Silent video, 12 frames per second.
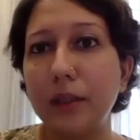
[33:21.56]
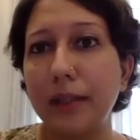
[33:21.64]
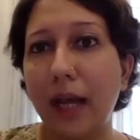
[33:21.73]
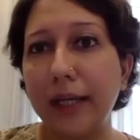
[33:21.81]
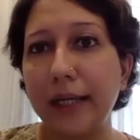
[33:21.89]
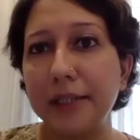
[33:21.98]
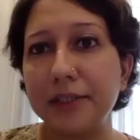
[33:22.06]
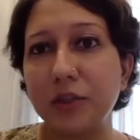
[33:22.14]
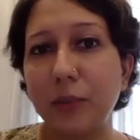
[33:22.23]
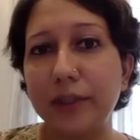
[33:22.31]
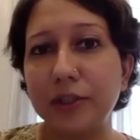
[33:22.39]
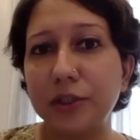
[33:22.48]
Nagesh's
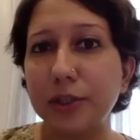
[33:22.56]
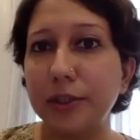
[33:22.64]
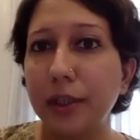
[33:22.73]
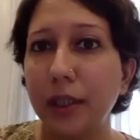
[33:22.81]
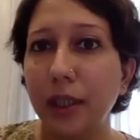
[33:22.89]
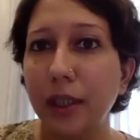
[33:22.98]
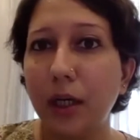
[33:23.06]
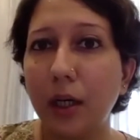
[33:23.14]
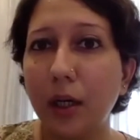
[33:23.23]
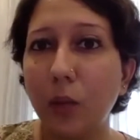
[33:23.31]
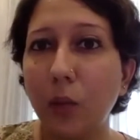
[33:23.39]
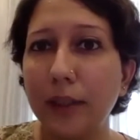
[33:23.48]
question:
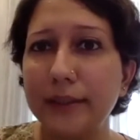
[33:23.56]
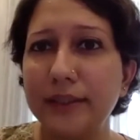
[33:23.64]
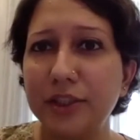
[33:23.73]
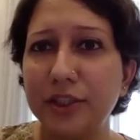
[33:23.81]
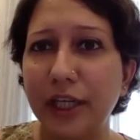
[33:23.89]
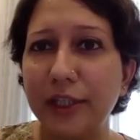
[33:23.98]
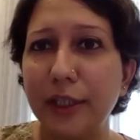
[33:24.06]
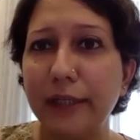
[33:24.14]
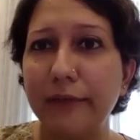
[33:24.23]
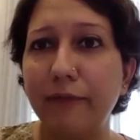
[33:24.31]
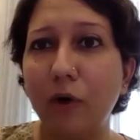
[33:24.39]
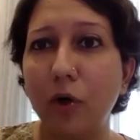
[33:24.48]
what's
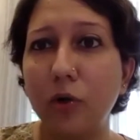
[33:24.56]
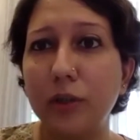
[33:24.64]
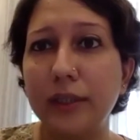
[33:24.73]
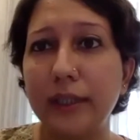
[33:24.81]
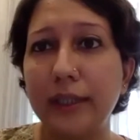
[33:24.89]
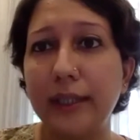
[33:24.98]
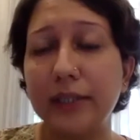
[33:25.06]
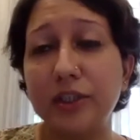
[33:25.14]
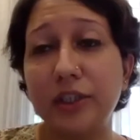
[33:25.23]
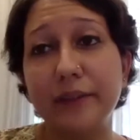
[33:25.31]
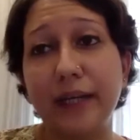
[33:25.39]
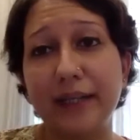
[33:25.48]
generally followed in the
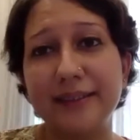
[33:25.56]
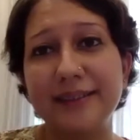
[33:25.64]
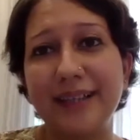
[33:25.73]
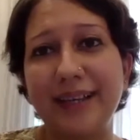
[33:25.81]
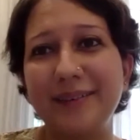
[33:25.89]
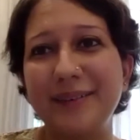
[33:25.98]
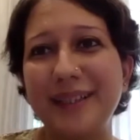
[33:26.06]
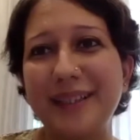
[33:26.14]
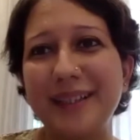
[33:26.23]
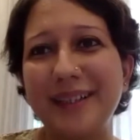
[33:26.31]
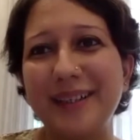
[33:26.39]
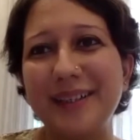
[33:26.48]
industry with
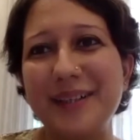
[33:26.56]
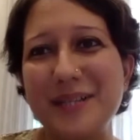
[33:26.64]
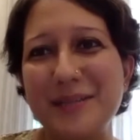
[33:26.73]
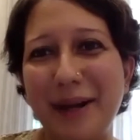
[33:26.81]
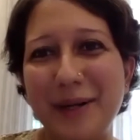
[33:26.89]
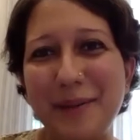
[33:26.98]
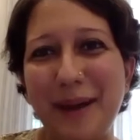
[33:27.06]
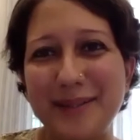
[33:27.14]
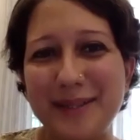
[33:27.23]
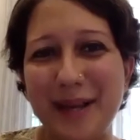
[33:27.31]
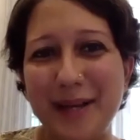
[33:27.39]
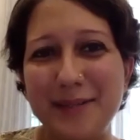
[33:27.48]
respect to
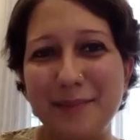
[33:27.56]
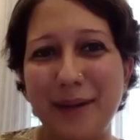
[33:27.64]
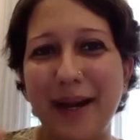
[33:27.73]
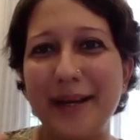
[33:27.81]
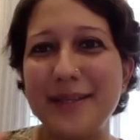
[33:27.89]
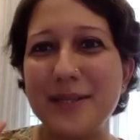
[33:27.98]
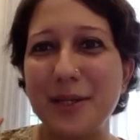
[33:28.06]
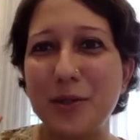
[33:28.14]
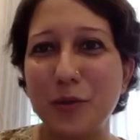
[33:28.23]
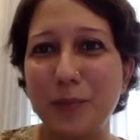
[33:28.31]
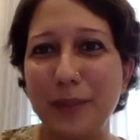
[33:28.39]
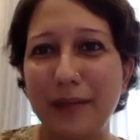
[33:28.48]
exercise price? Is it
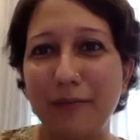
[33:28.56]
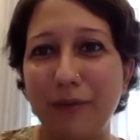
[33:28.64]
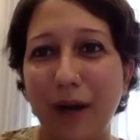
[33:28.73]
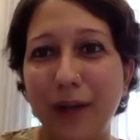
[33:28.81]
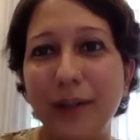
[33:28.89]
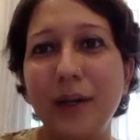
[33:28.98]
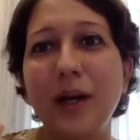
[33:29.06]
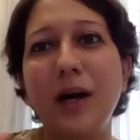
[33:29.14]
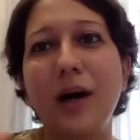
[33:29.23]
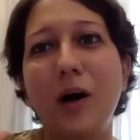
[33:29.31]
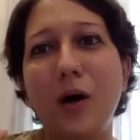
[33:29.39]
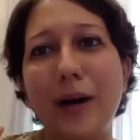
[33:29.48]
rupee one
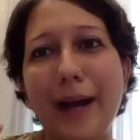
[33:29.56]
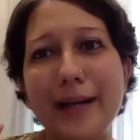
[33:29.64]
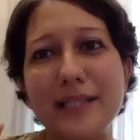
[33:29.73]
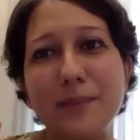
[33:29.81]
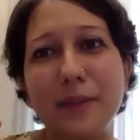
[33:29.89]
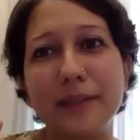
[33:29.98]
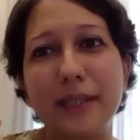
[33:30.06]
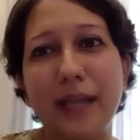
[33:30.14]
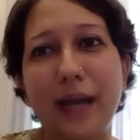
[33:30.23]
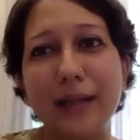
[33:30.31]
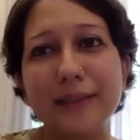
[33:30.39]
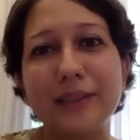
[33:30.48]
or as per the
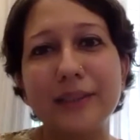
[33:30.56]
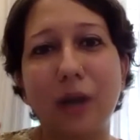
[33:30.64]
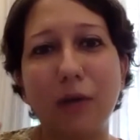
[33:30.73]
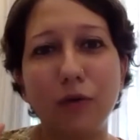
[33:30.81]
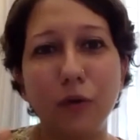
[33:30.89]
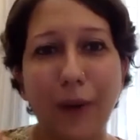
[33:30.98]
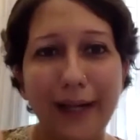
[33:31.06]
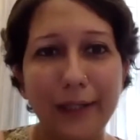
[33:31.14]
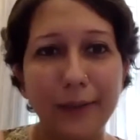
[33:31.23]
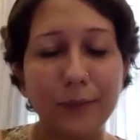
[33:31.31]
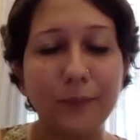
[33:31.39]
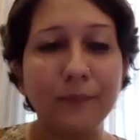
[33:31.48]
last round
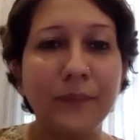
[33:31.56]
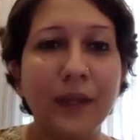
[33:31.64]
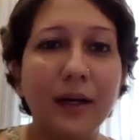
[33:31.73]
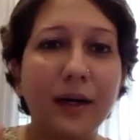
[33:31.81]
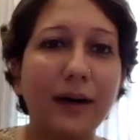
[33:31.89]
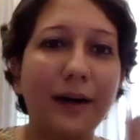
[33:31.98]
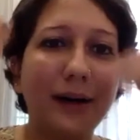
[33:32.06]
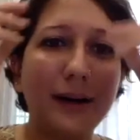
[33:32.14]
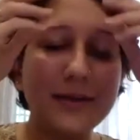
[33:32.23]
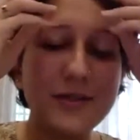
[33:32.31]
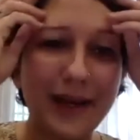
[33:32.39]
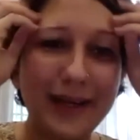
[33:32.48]
value?
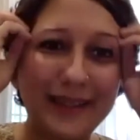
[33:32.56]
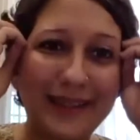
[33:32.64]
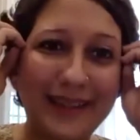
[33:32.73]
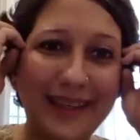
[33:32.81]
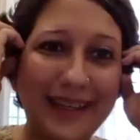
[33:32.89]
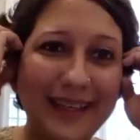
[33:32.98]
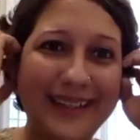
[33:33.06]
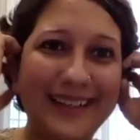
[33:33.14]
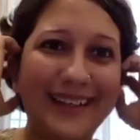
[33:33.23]
So I think